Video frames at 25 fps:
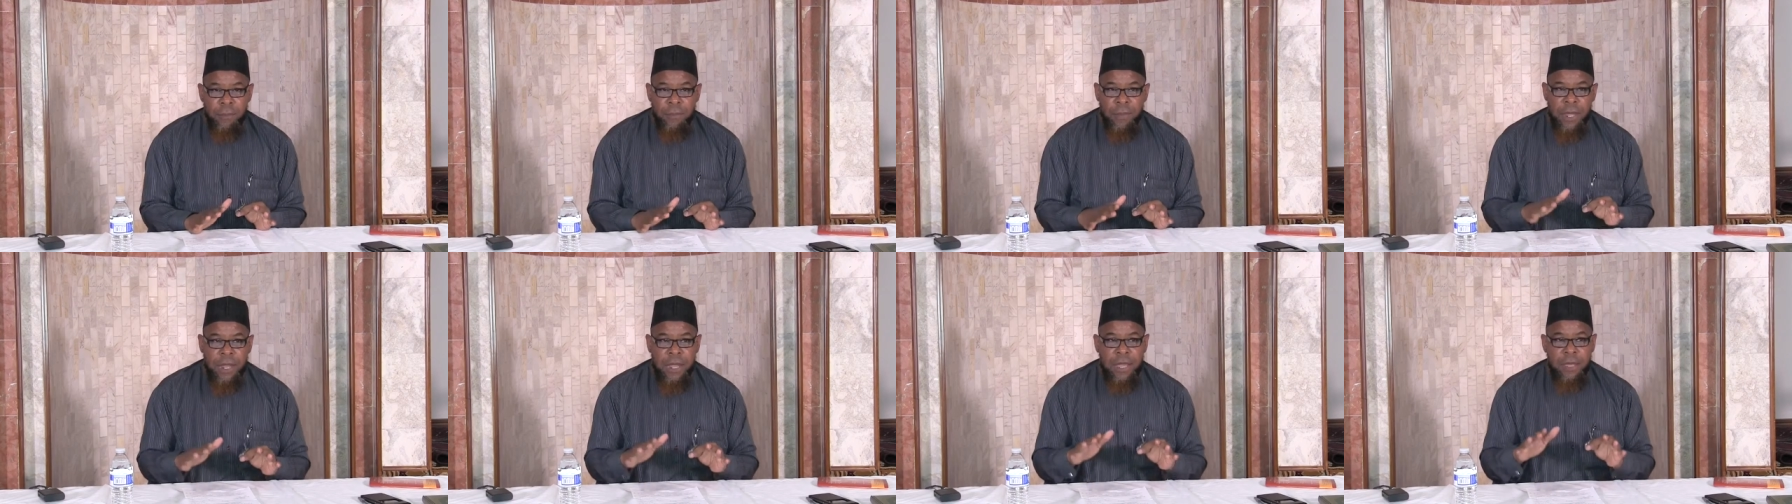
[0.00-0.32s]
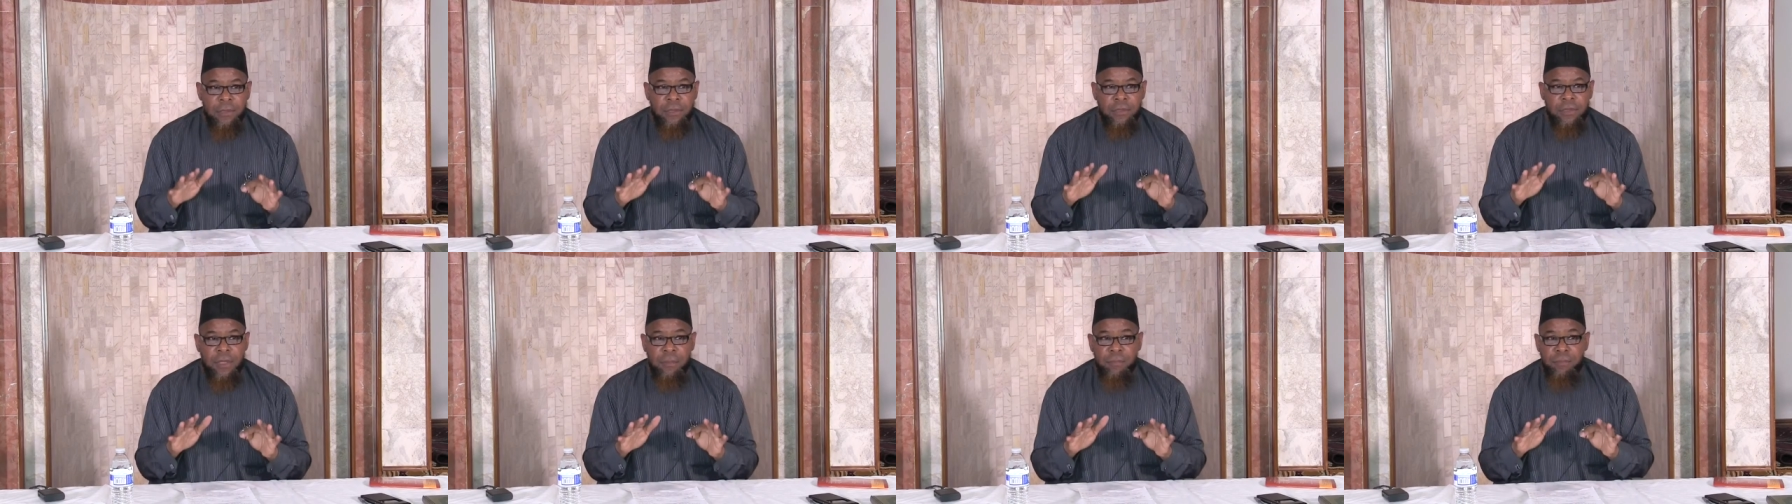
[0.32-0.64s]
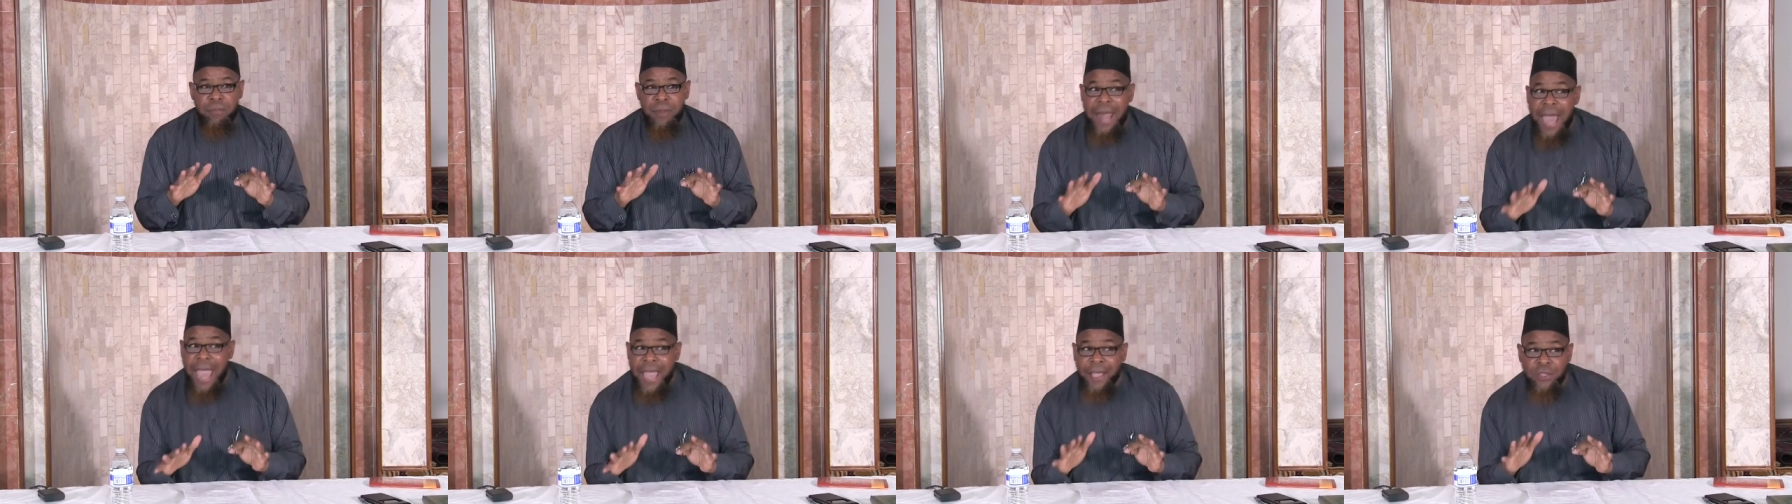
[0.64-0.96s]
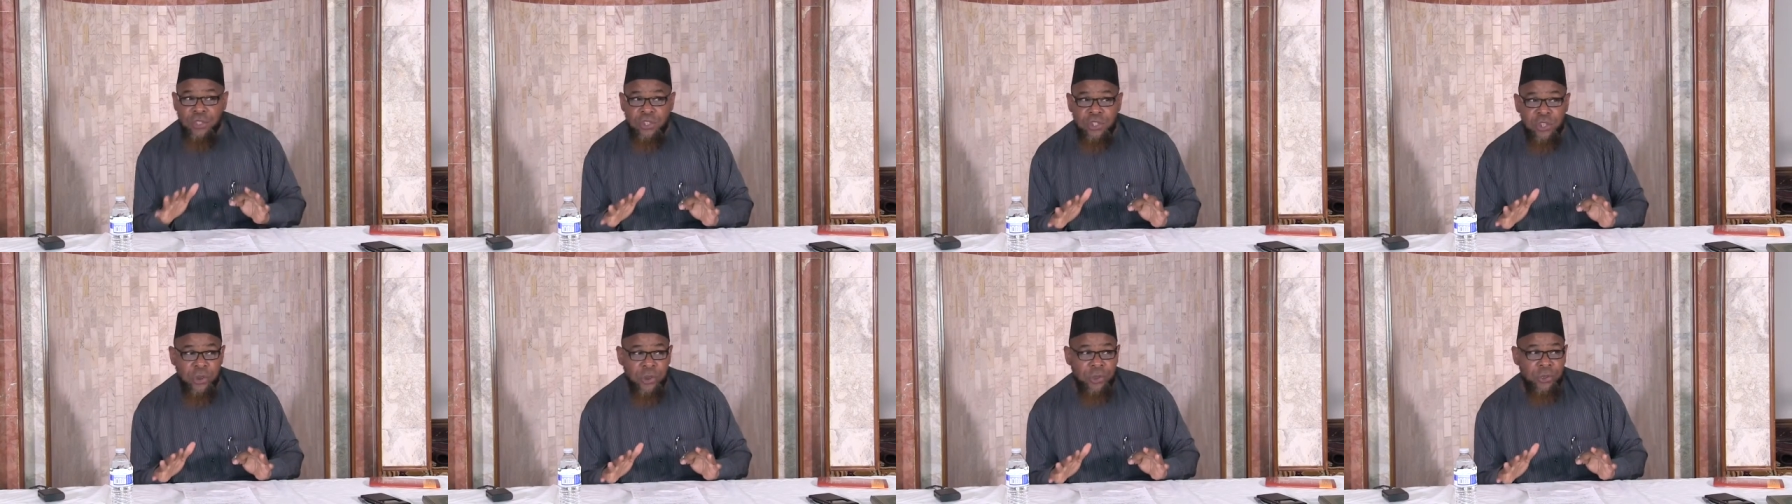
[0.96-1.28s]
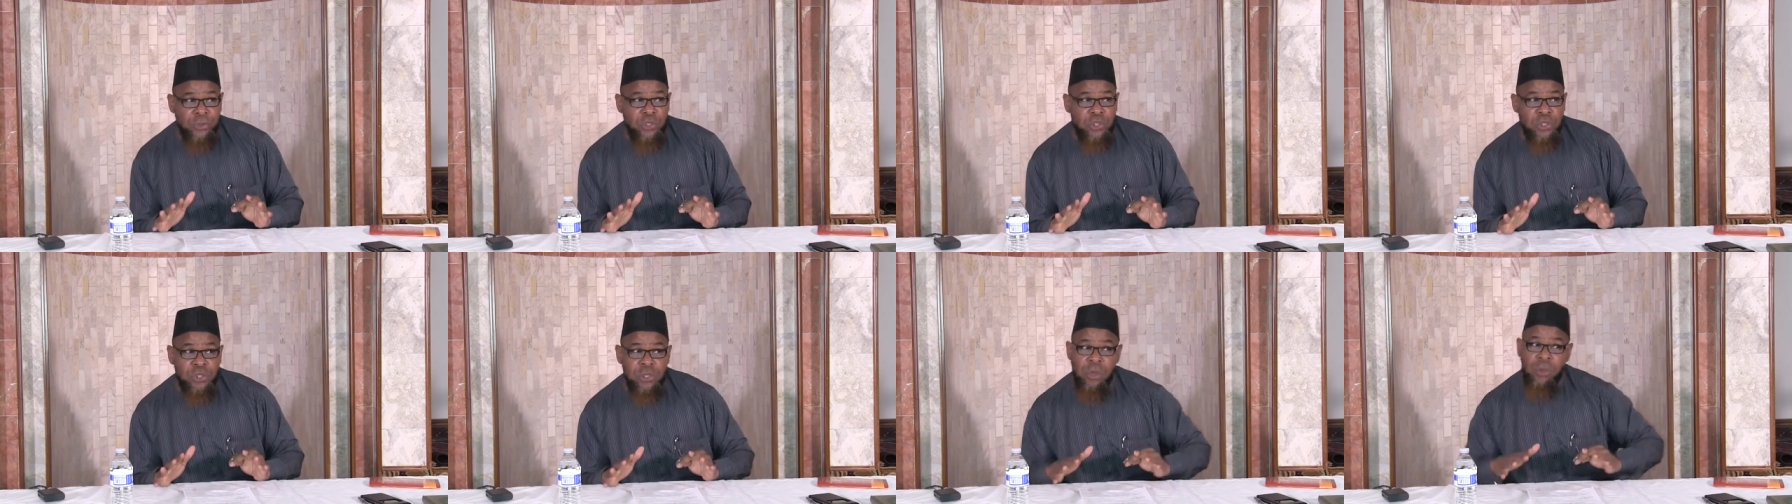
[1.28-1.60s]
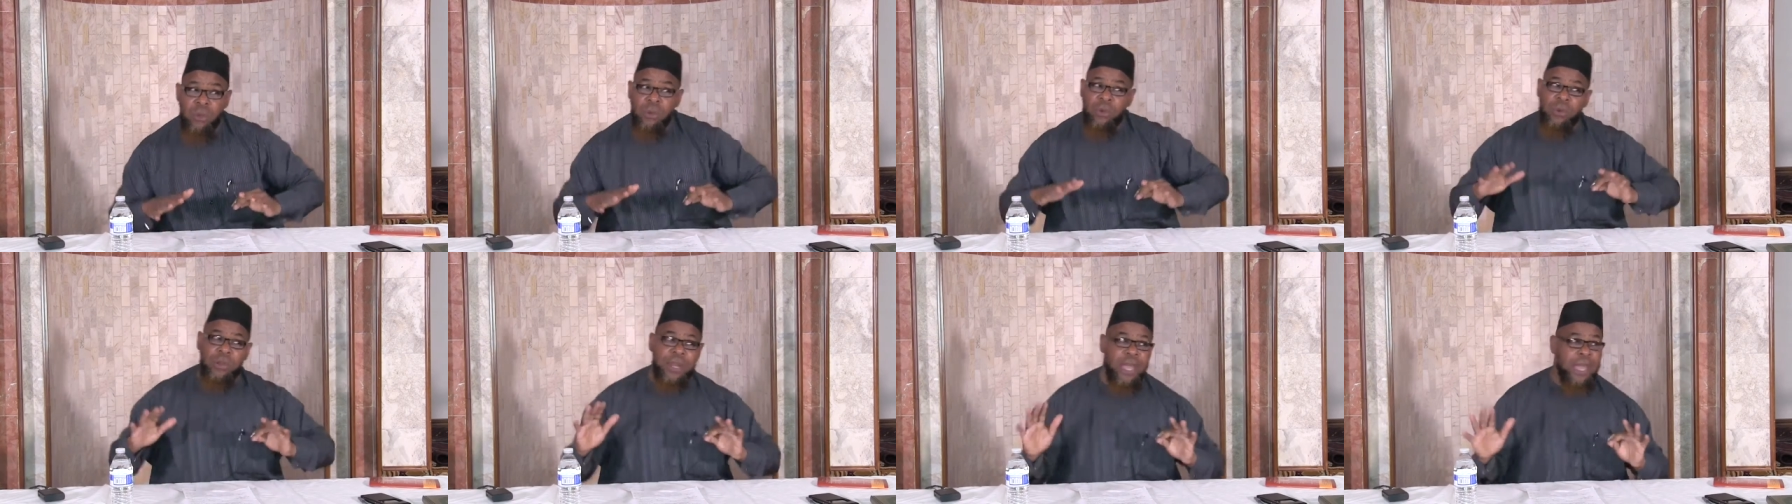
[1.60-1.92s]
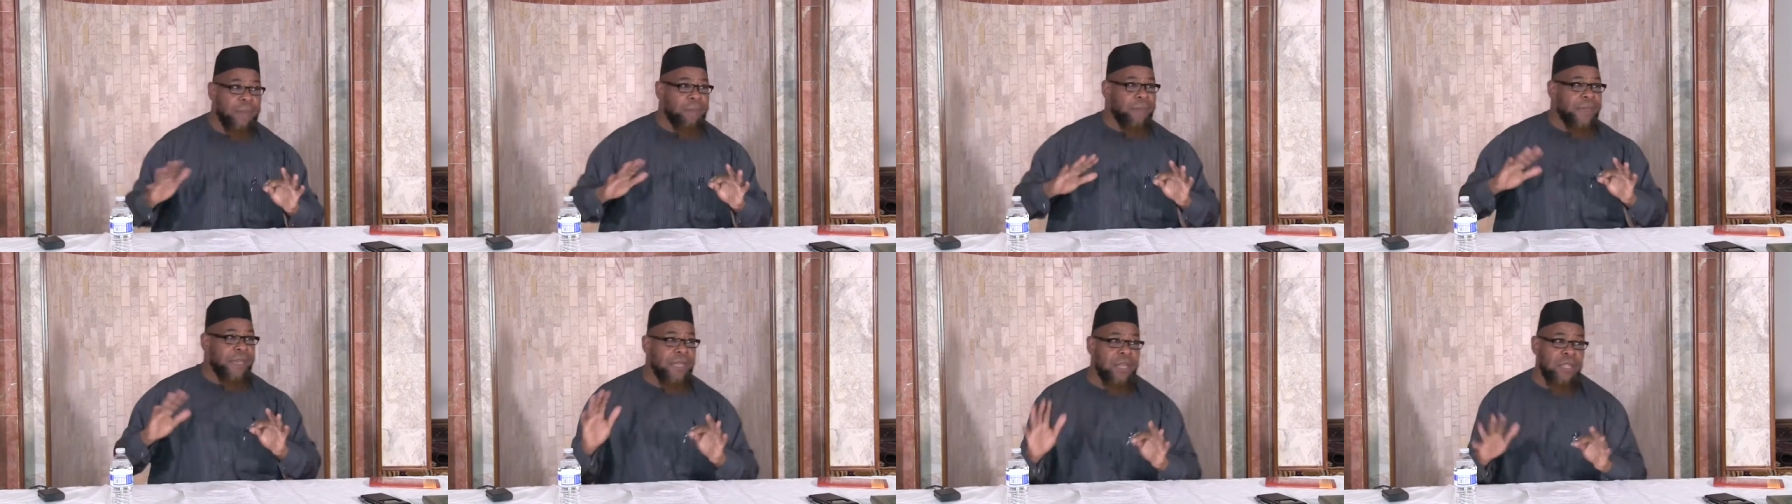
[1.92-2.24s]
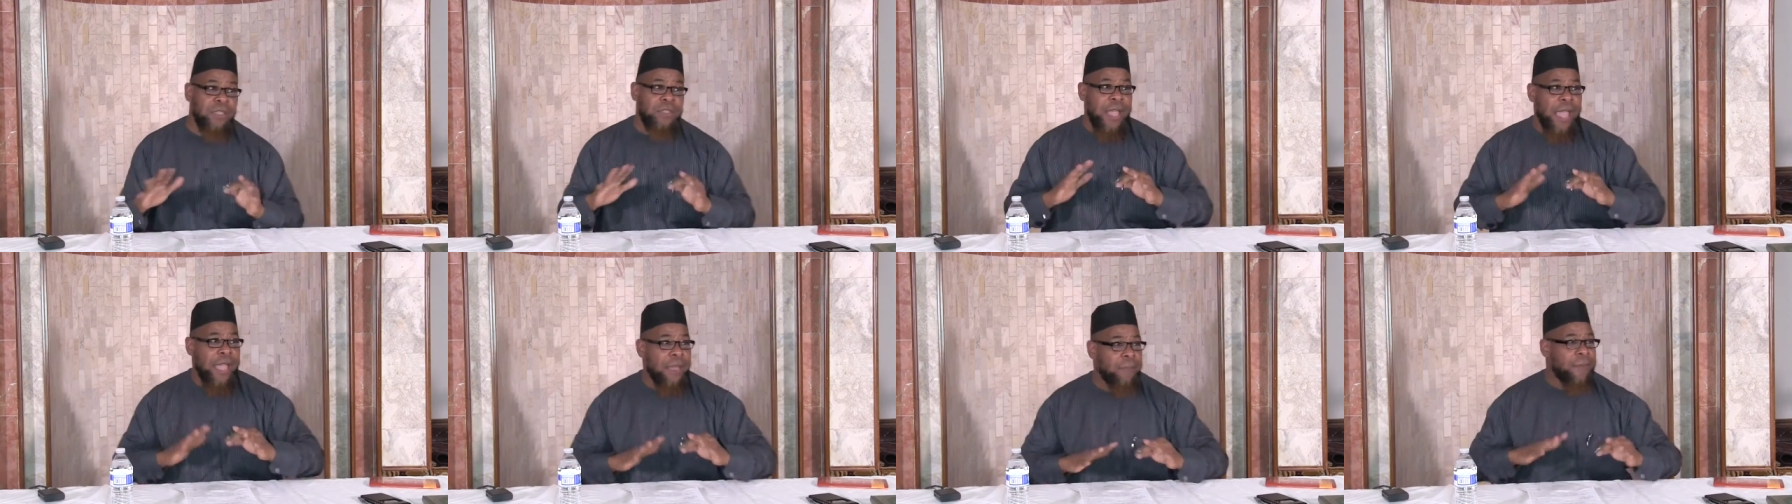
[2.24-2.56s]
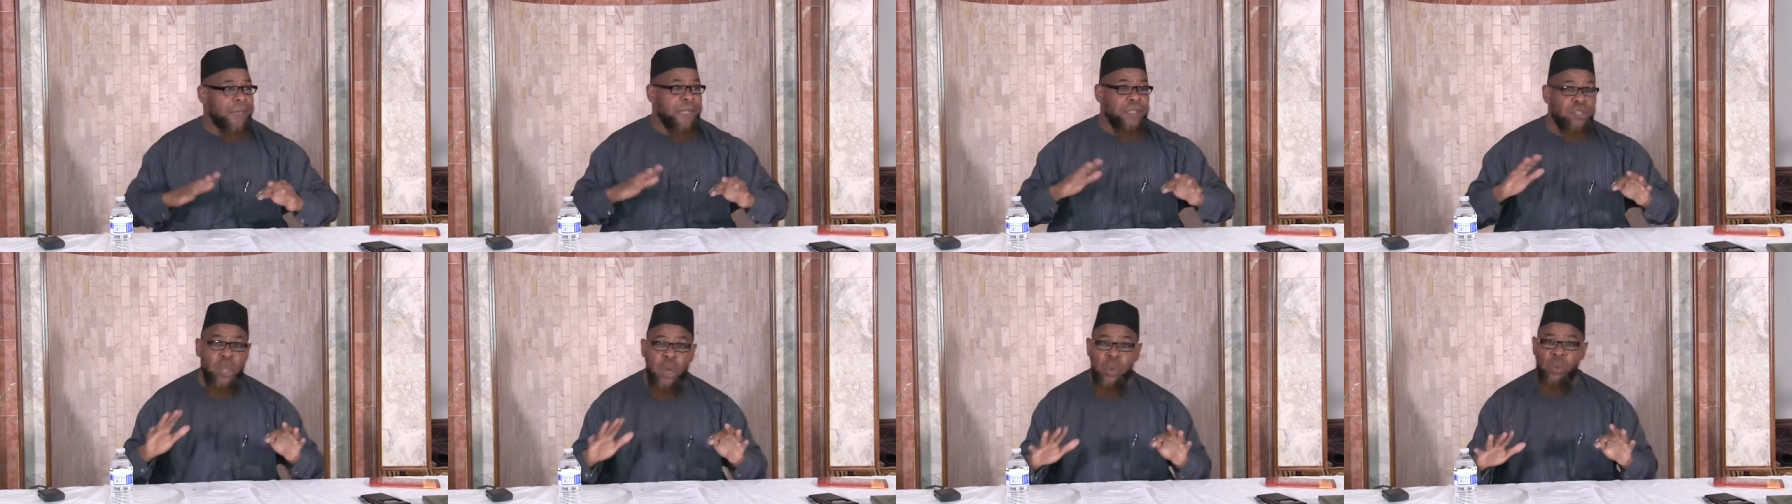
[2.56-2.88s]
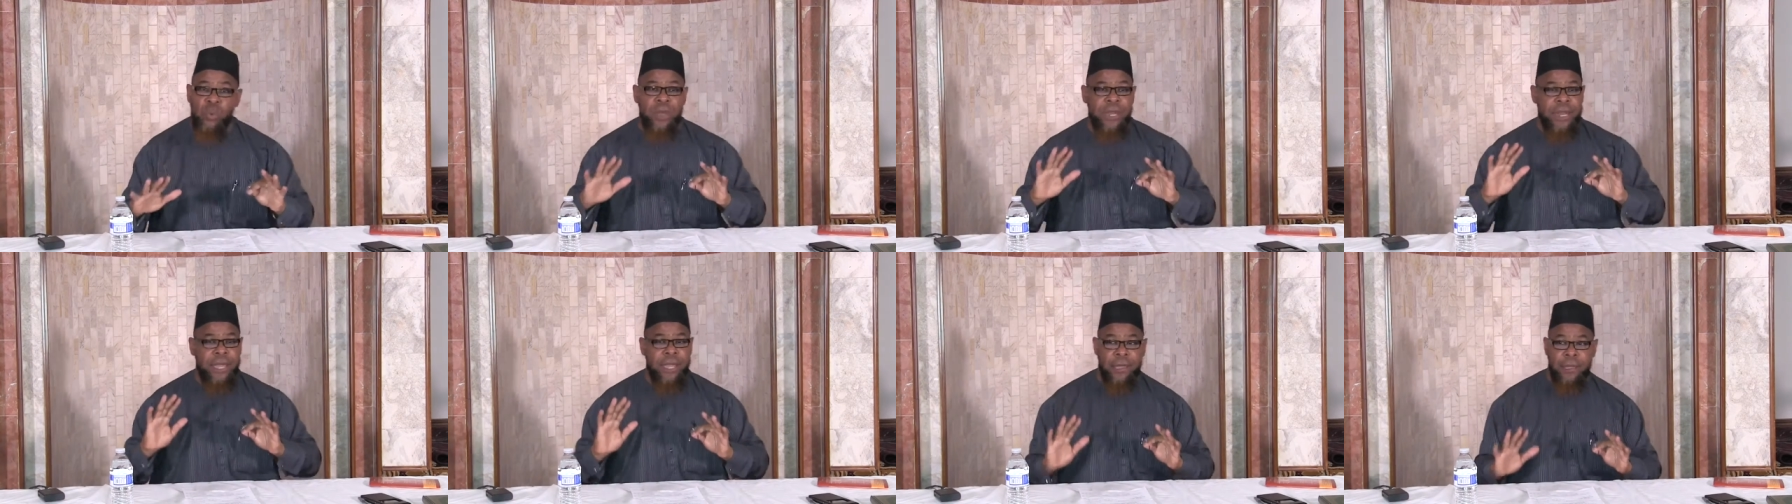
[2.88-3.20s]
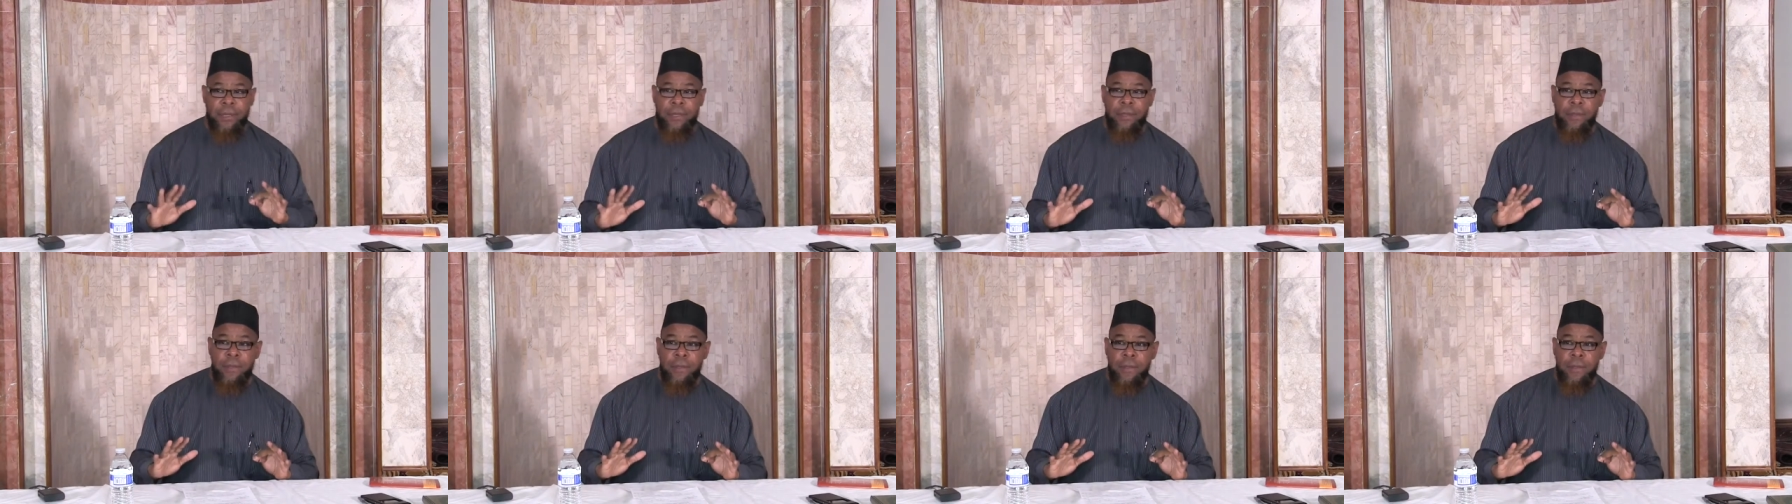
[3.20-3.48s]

But the black church, oh, they be, they be doing it.